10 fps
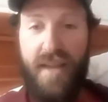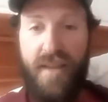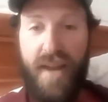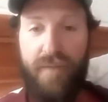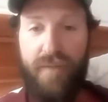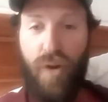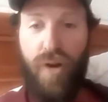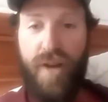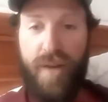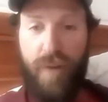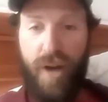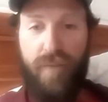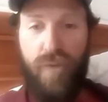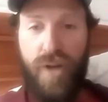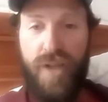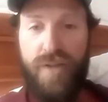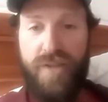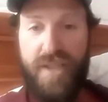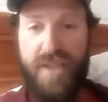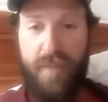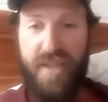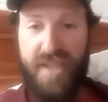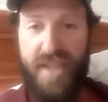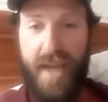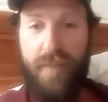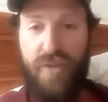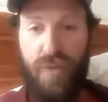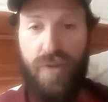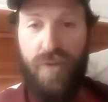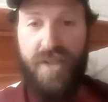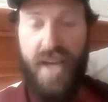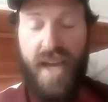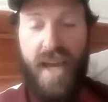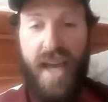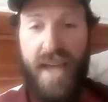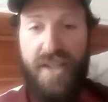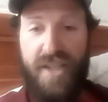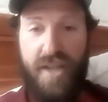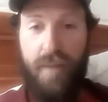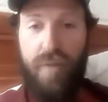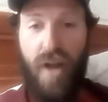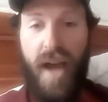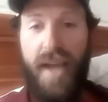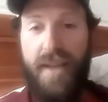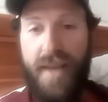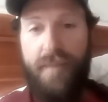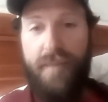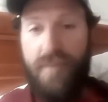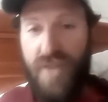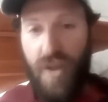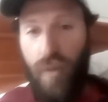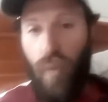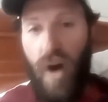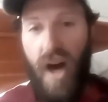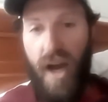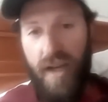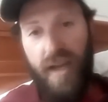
that I've learned in recovery, using some of the same tools and just applying them to the walk